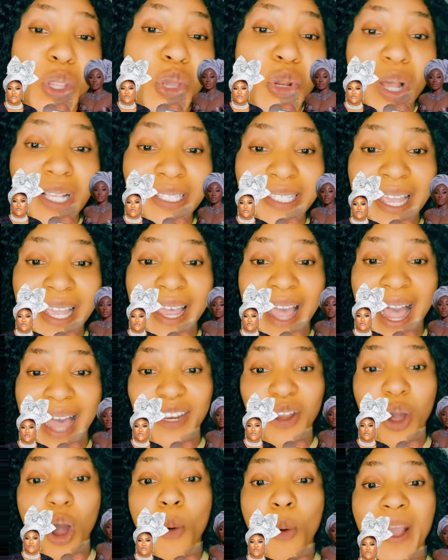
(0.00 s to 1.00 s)
you know, say, are
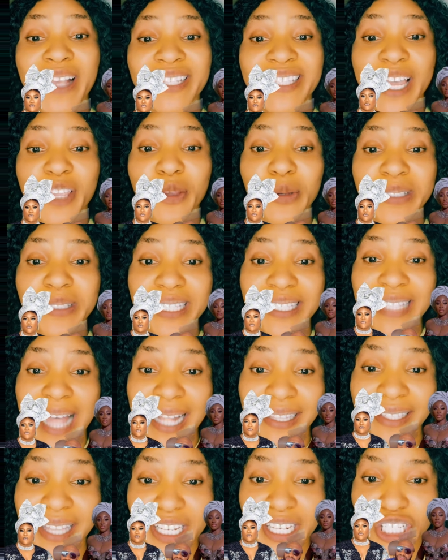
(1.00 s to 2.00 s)
they always, they use this
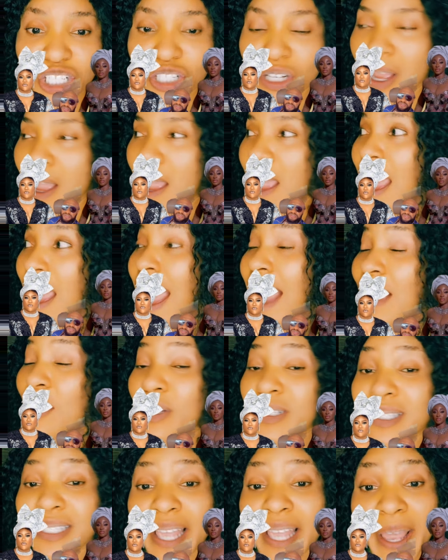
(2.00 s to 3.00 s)
adage. I
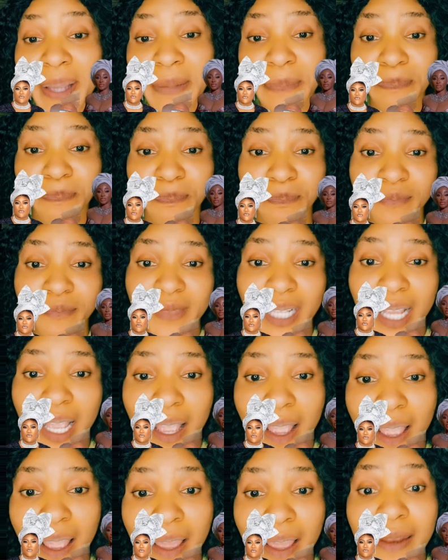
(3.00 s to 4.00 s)
go say,
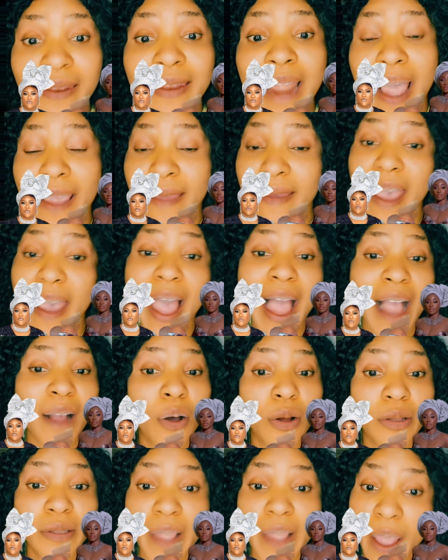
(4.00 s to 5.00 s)
now here I
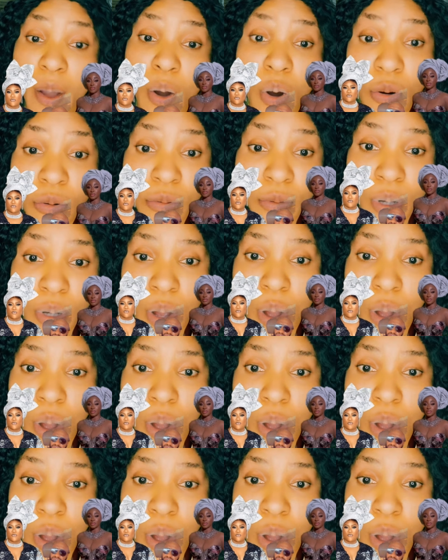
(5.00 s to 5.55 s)
go, Deo,